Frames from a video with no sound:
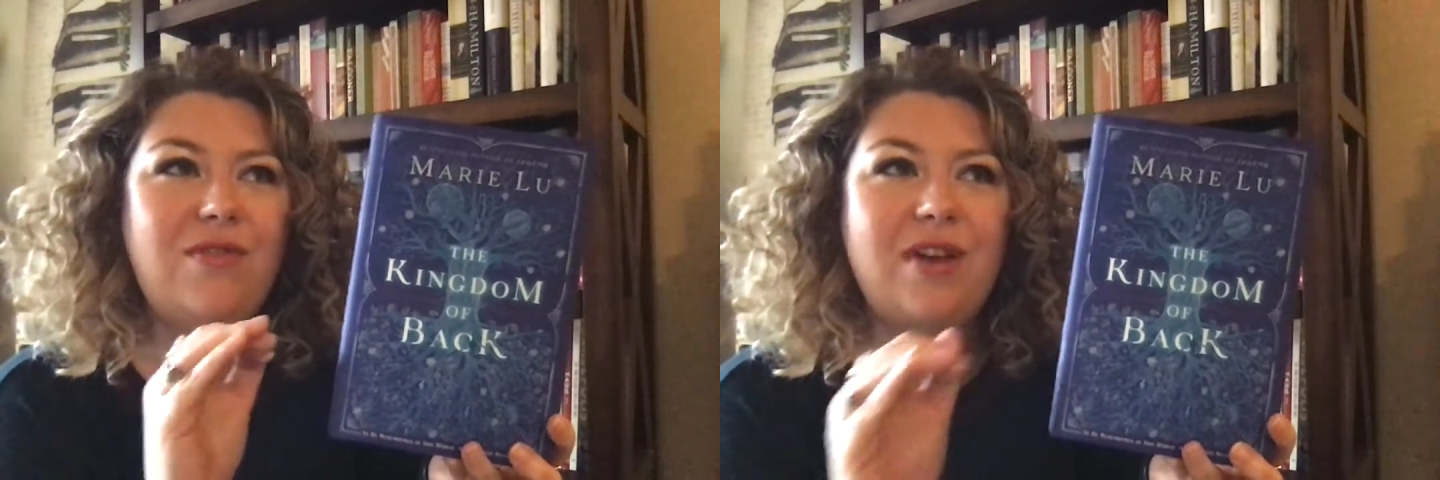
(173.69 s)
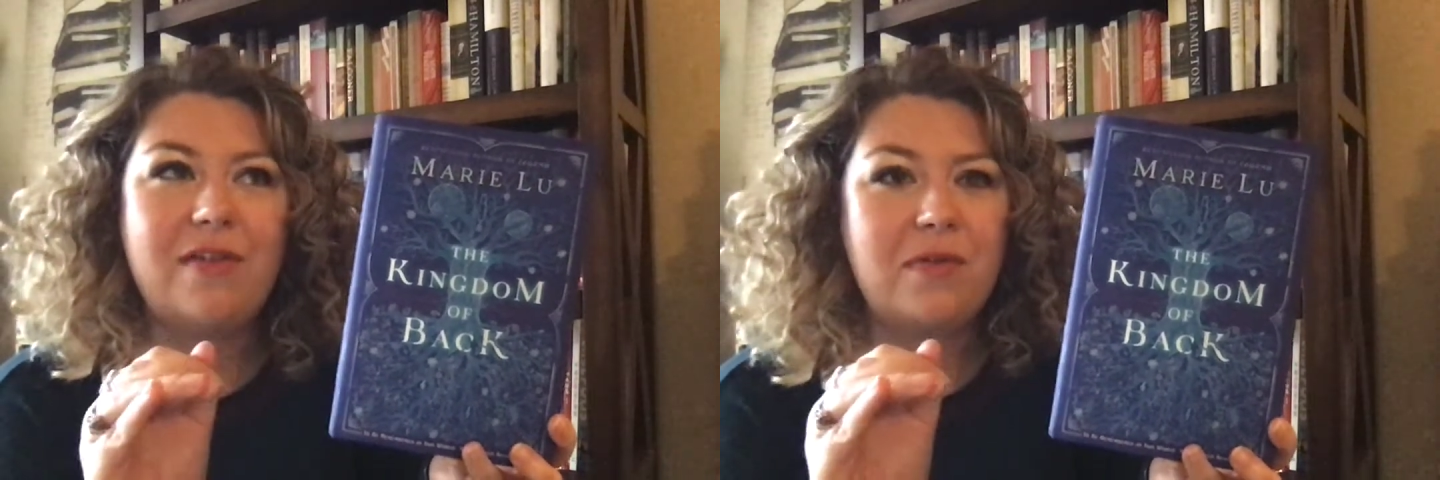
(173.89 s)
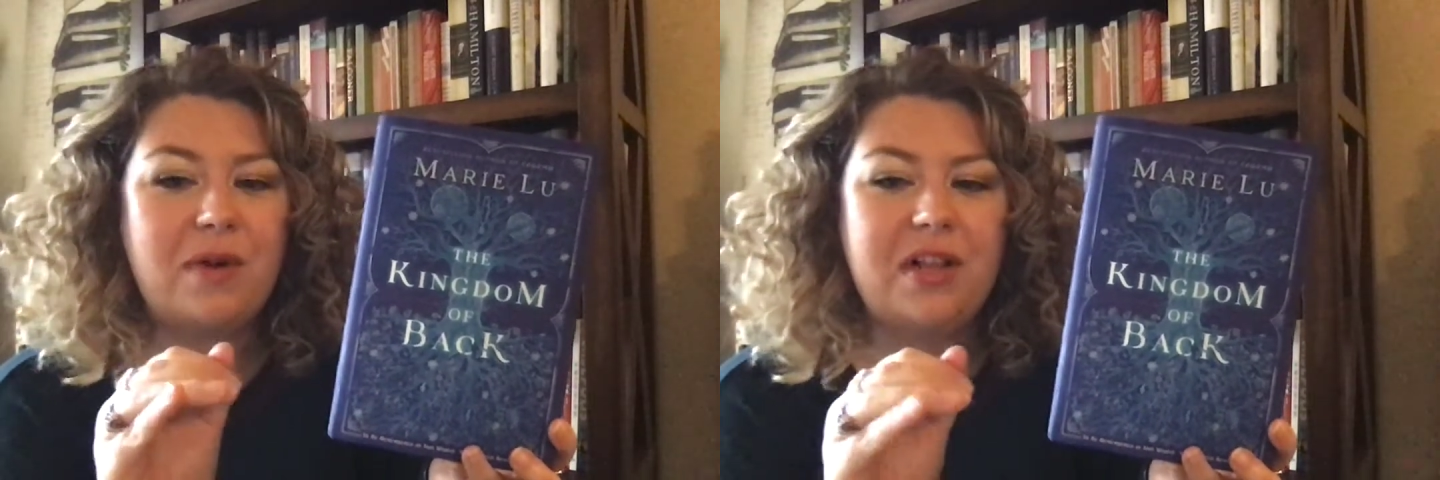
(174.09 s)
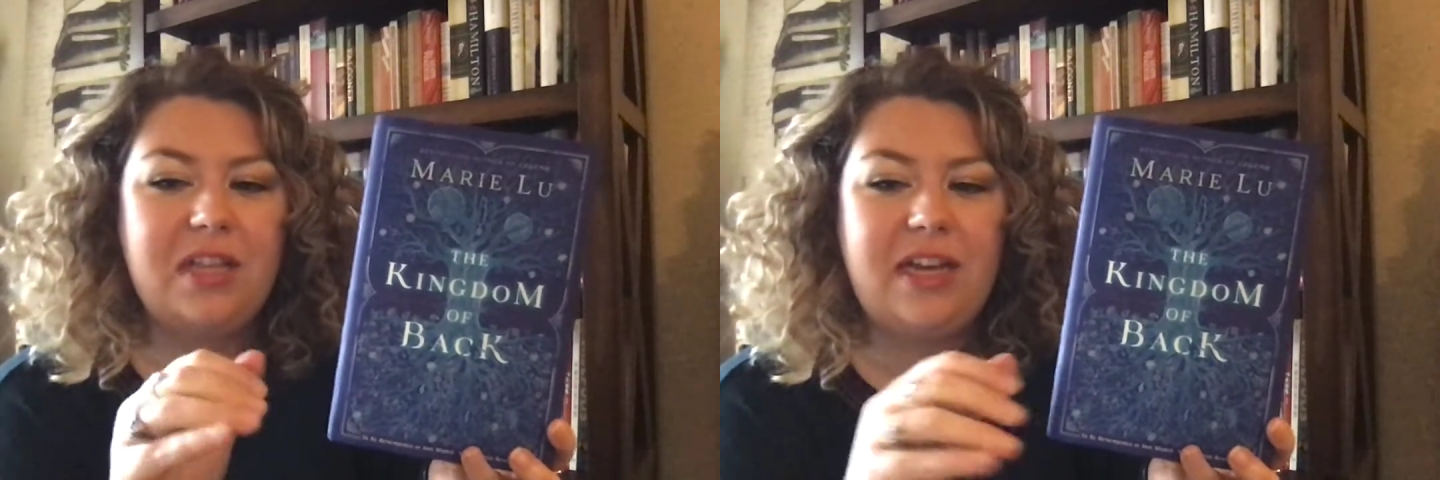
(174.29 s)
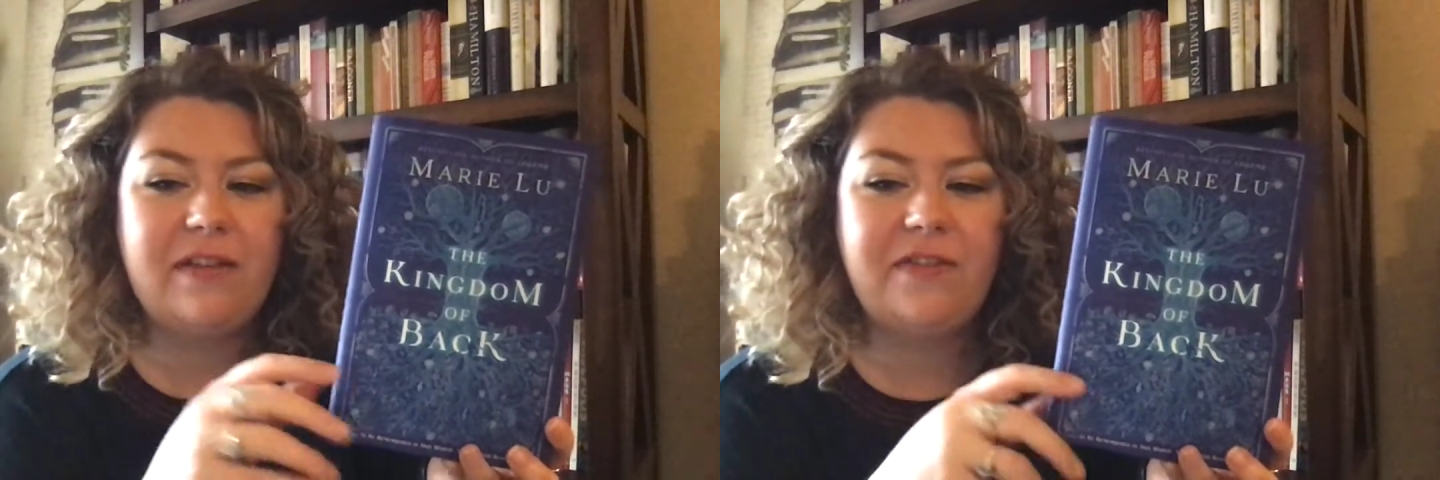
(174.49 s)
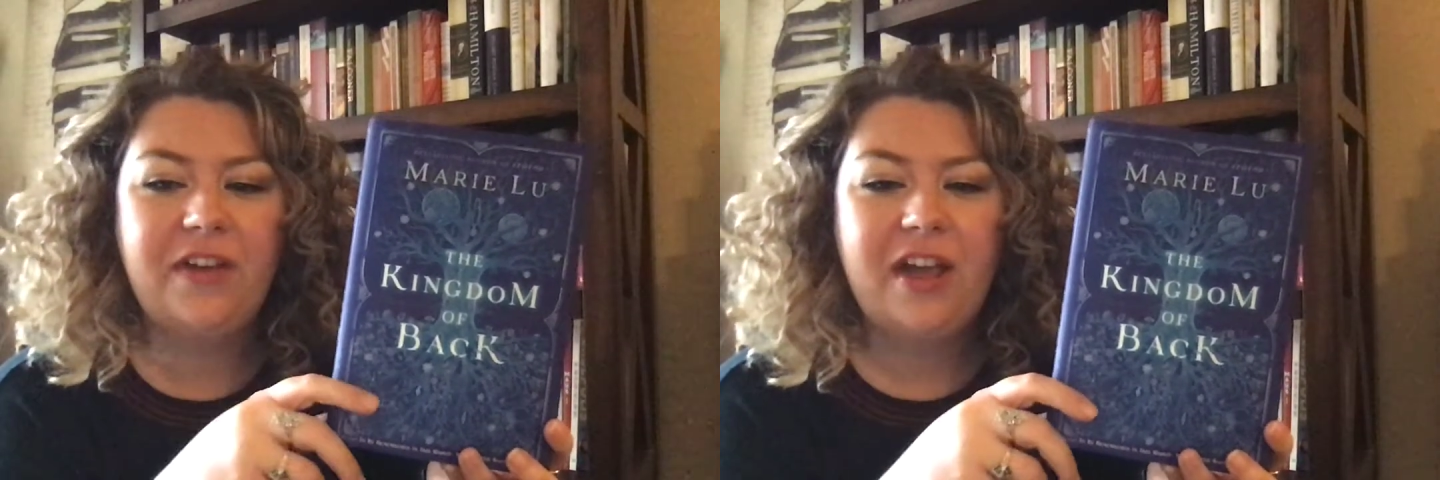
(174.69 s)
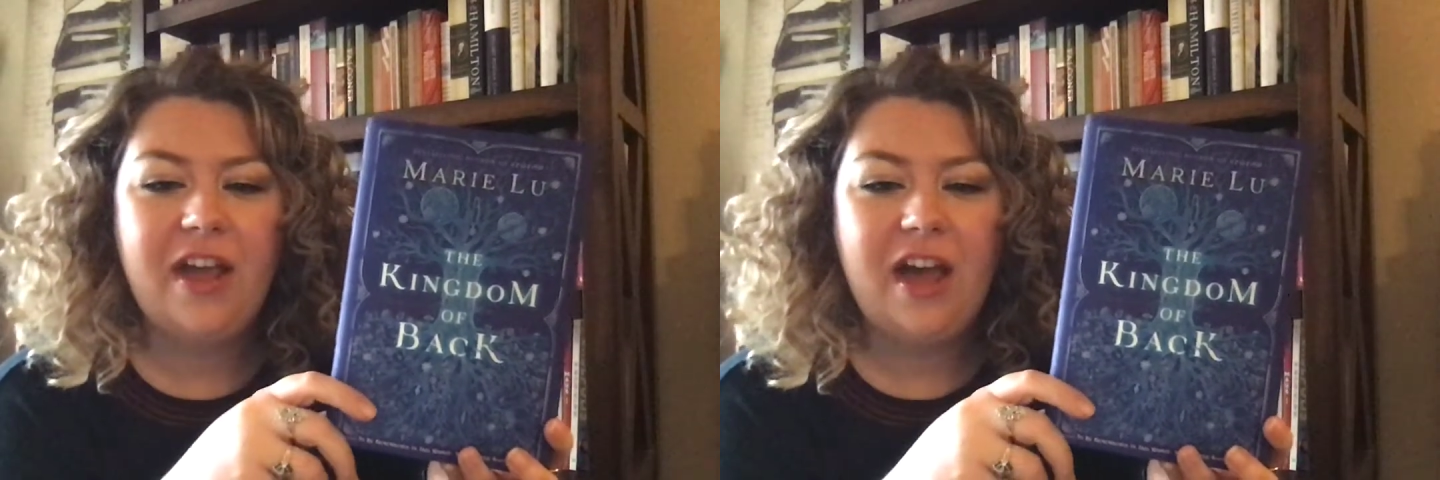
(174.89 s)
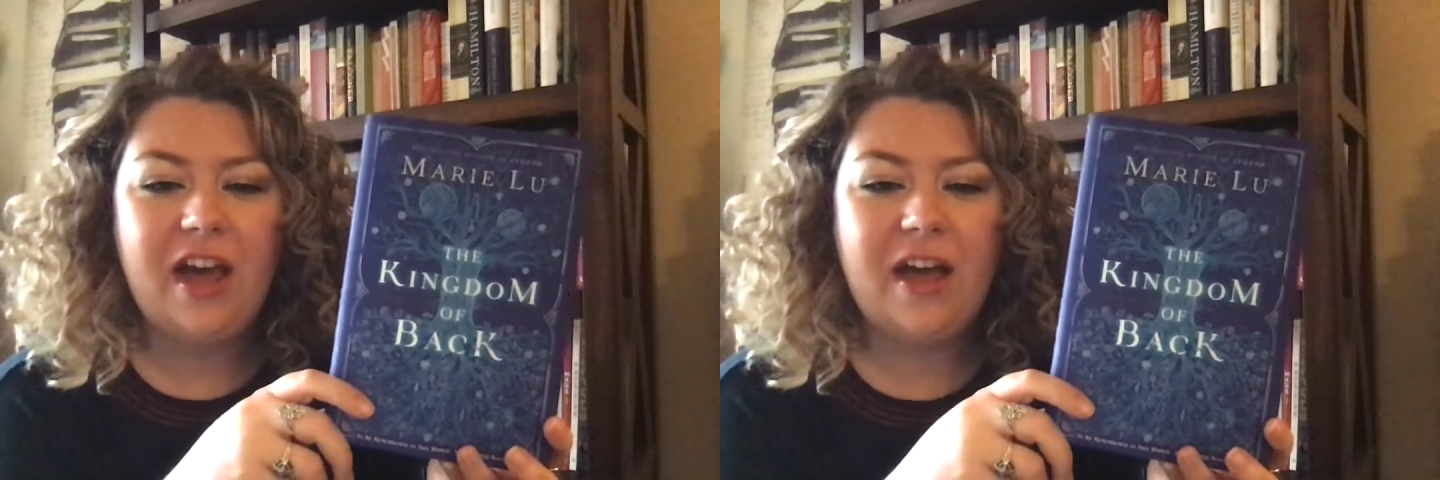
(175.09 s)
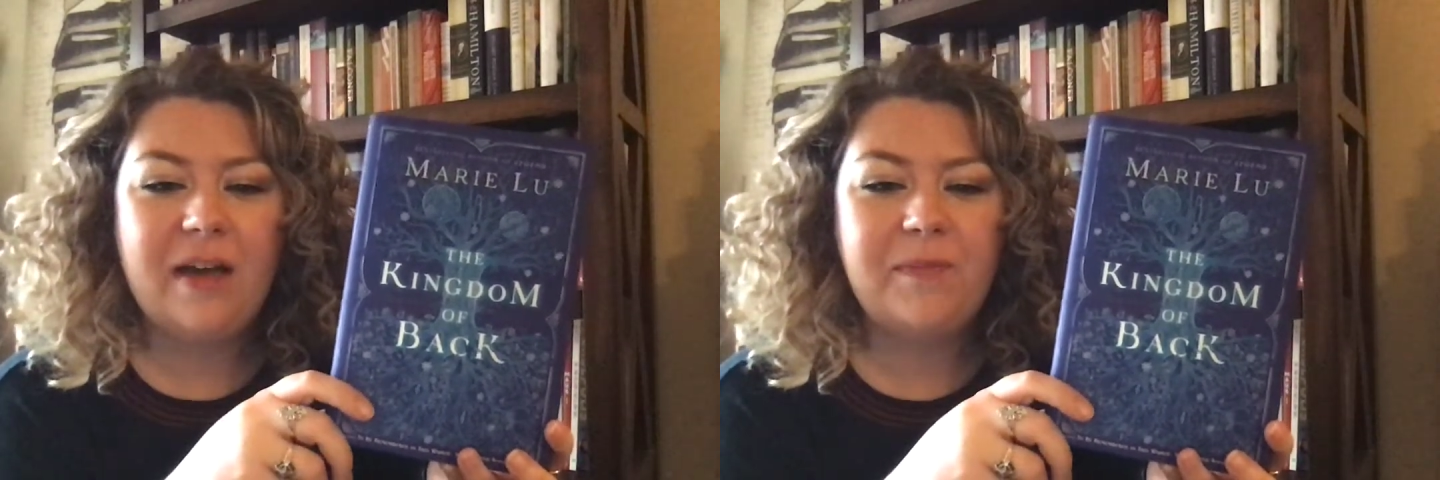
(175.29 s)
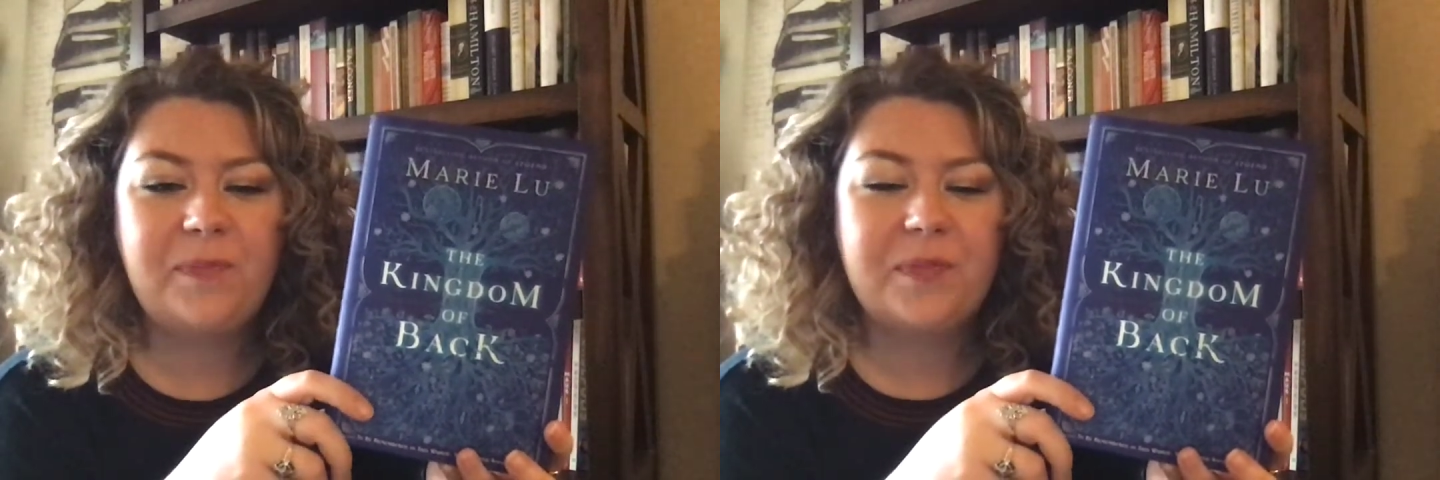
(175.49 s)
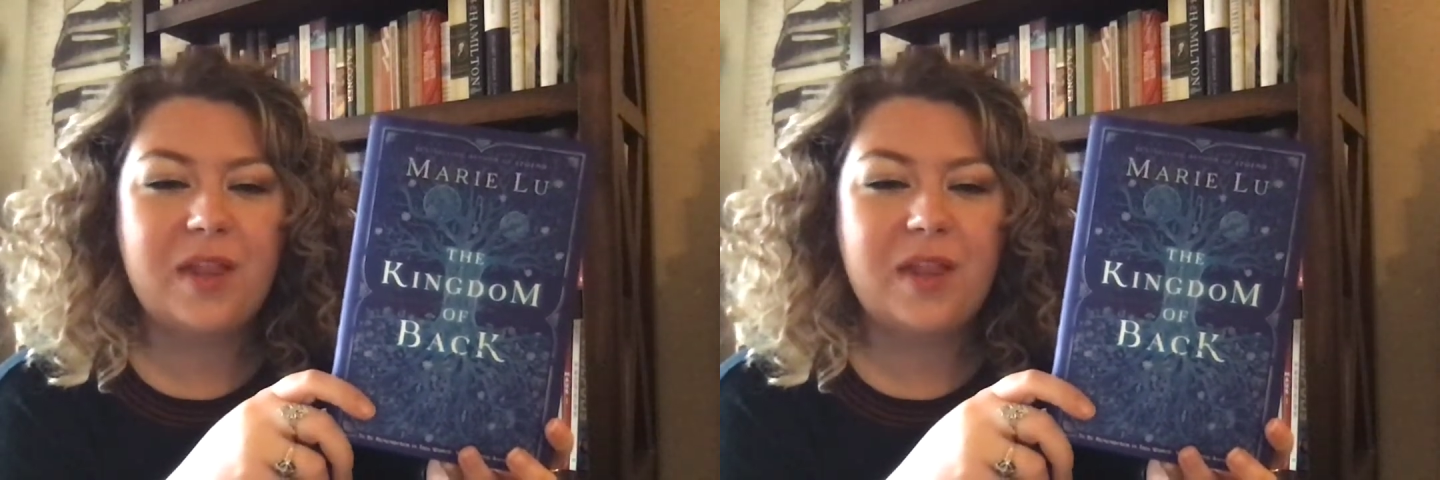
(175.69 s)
never want to leave.